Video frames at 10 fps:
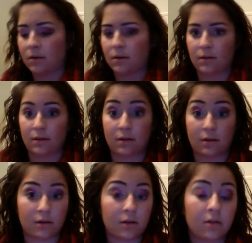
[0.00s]
and
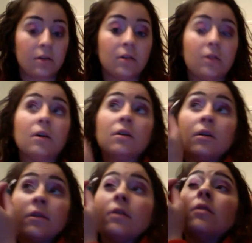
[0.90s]
then none
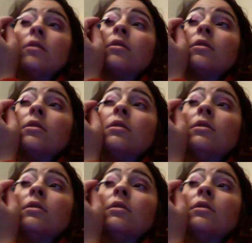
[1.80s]
on the other.